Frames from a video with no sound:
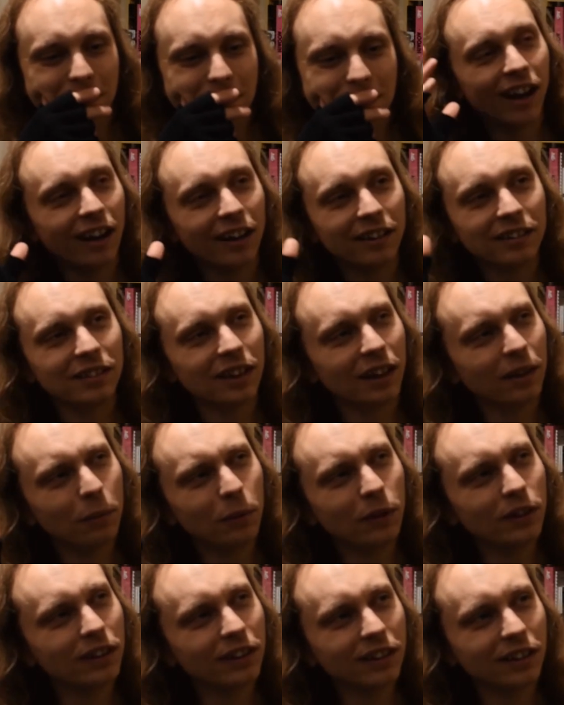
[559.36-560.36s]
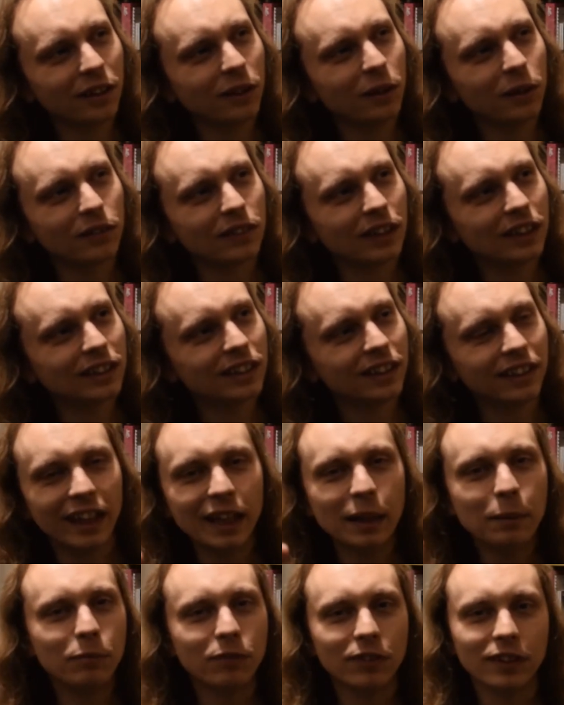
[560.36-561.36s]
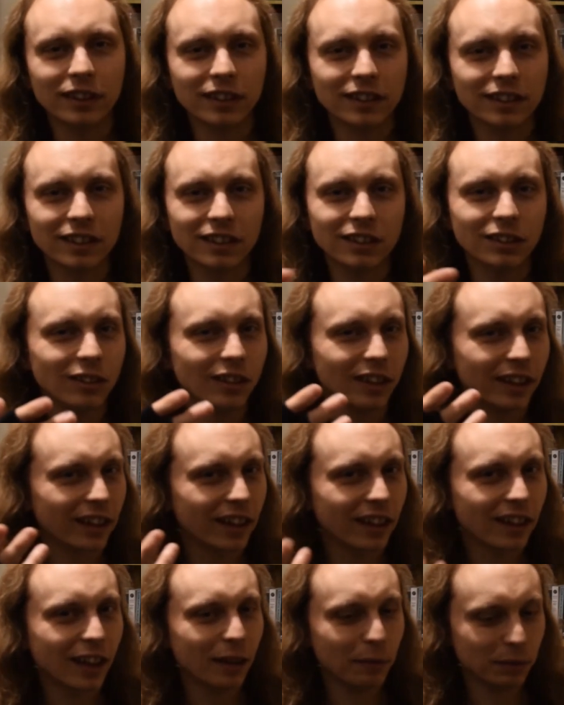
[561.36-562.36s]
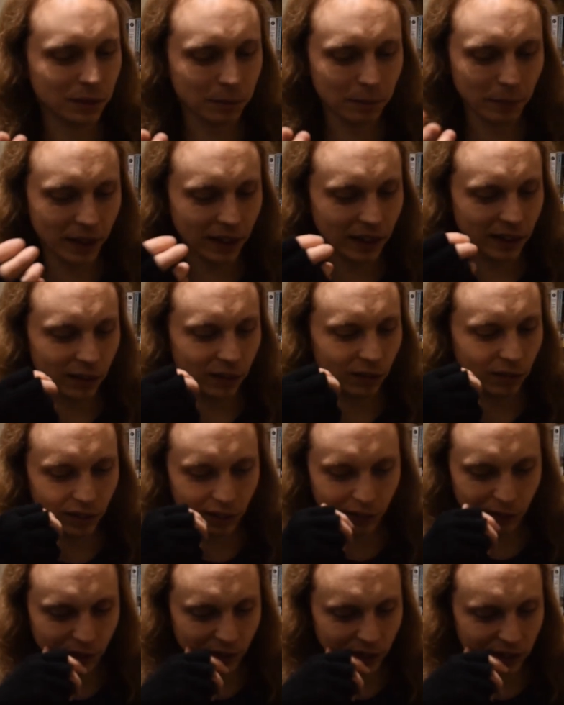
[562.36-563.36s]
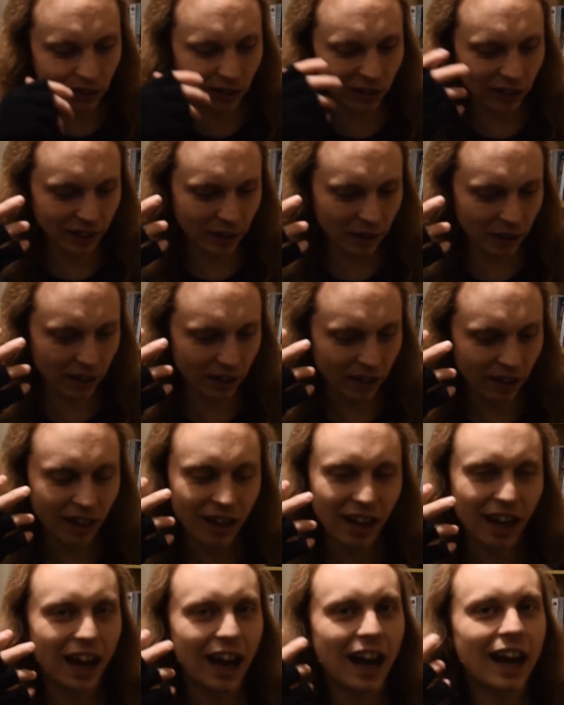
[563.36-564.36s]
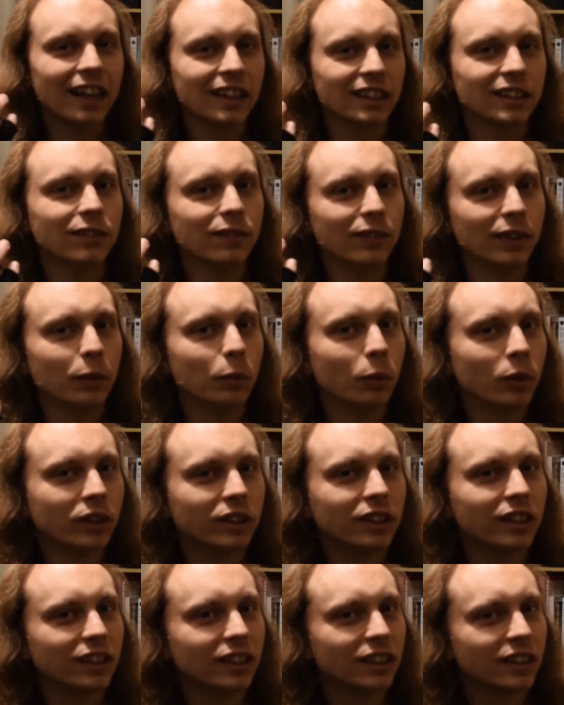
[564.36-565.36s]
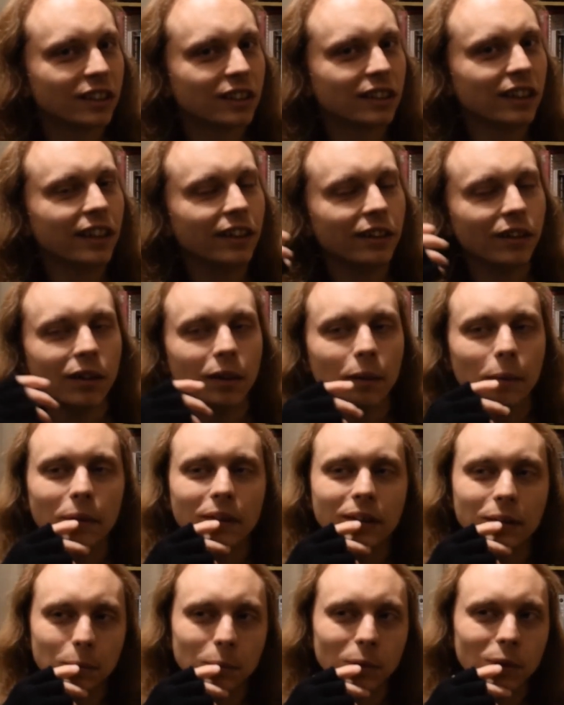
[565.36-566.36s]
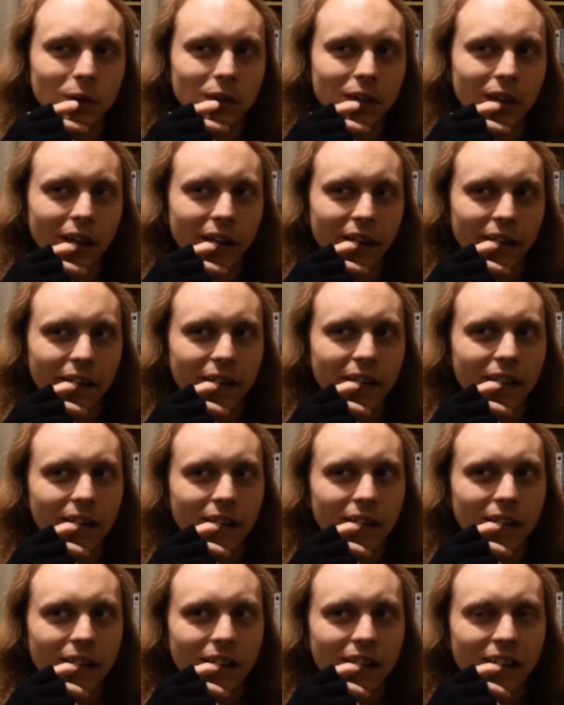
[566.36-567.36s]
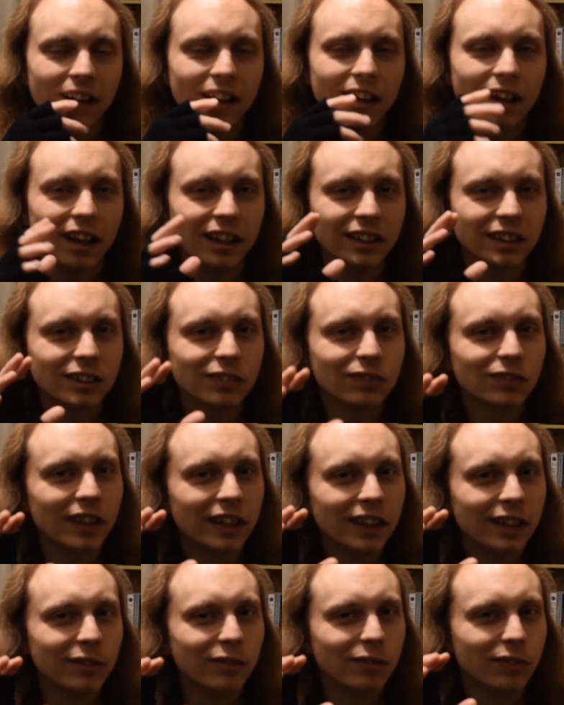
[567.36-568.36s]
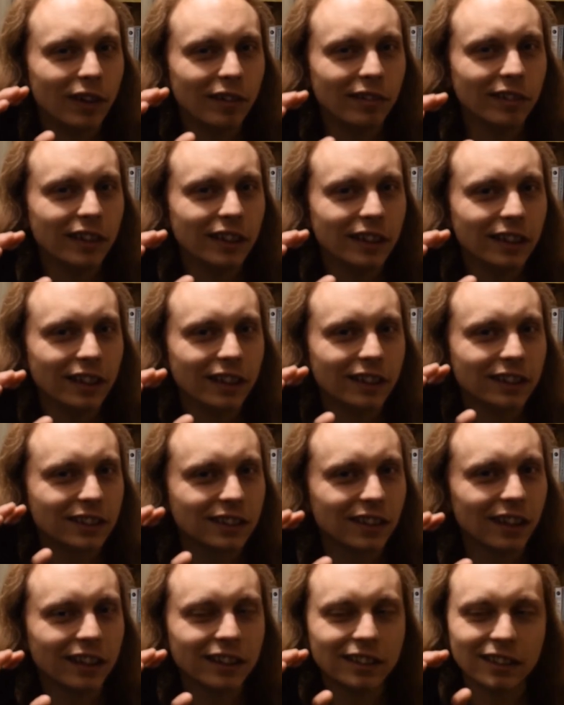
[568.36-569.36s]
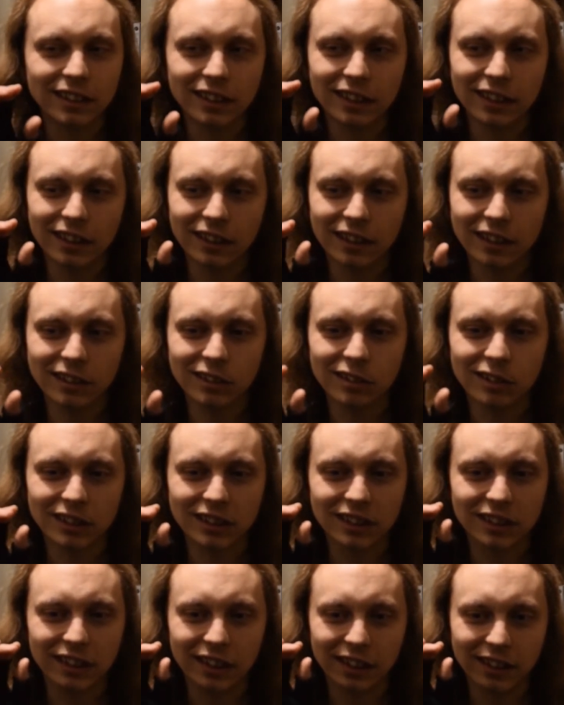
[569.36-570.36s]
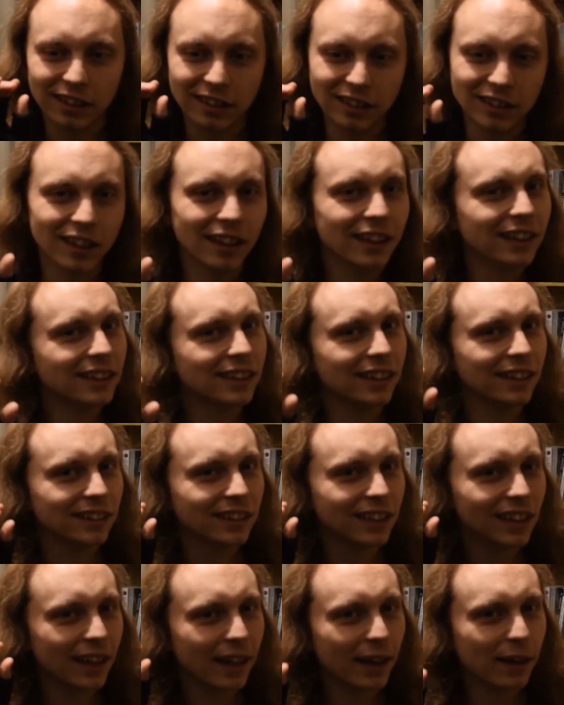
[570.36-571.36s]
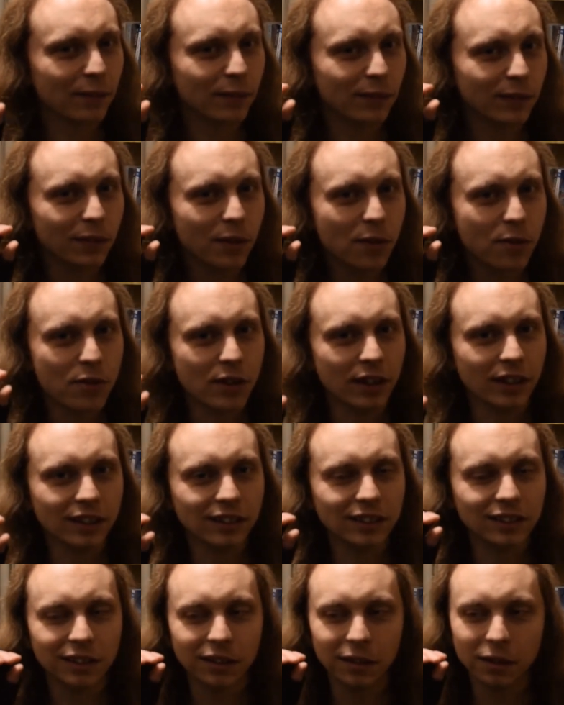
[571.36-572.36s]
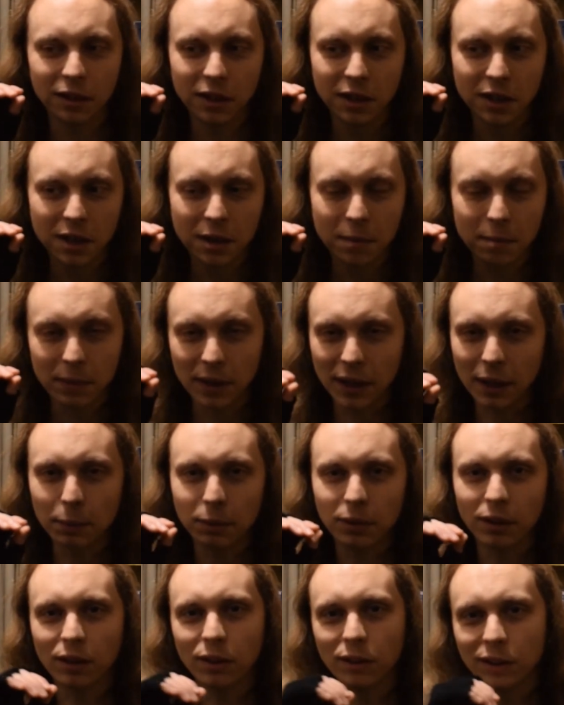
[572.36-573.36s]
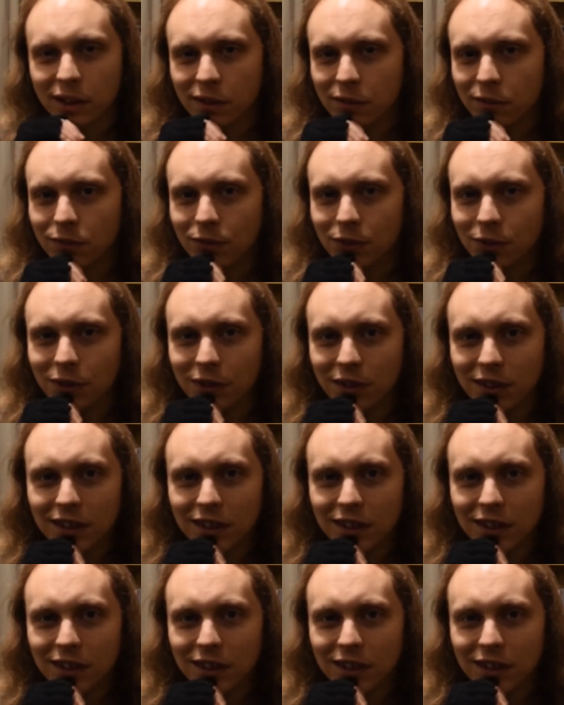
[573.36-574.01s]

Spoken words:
I want to know if there's a name for this, because it's not like a kleptomania or anything. It's not like I actively want to steal. It's more like I just find it very exciting and interesting and enticing to have things that people are looking for.